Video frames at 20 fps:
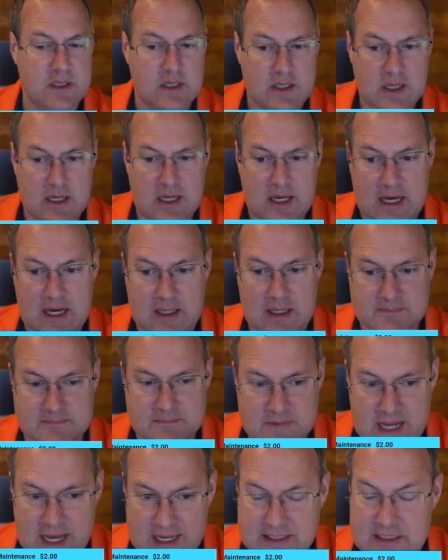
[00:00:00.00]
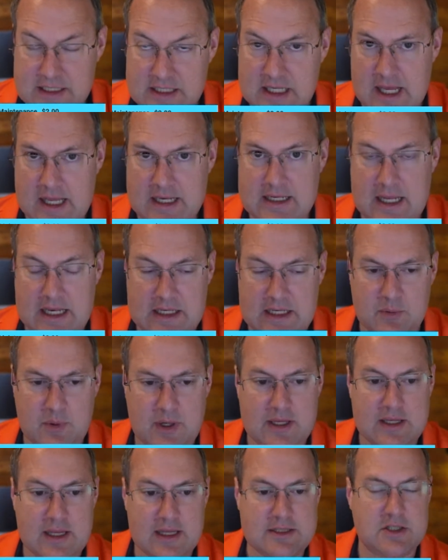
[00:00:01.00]
Not yet, anyway.
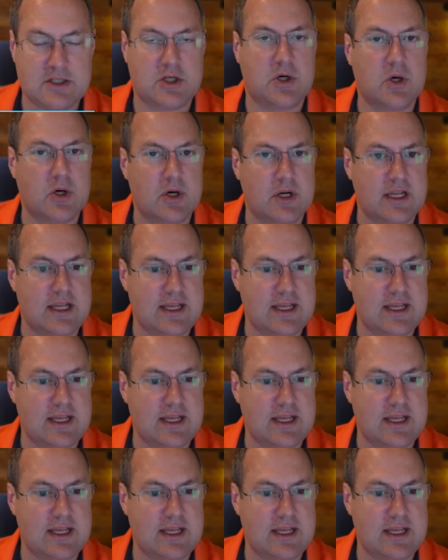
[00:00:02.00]
It could.